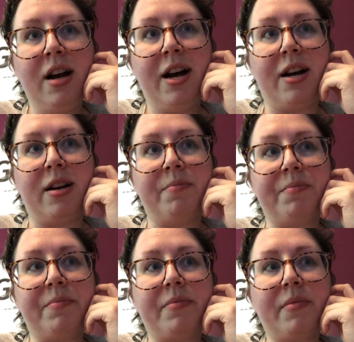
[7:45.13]

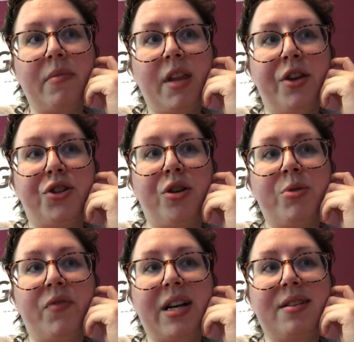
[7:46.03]
in terms
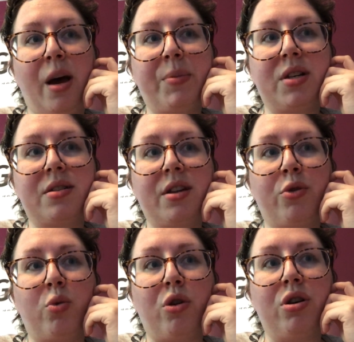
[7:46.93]
of acceptance in
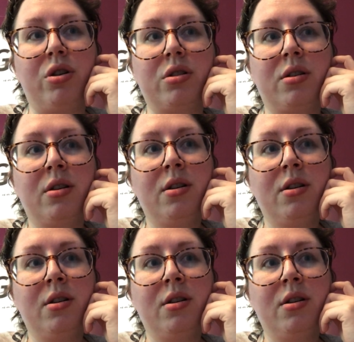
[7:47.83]
the world,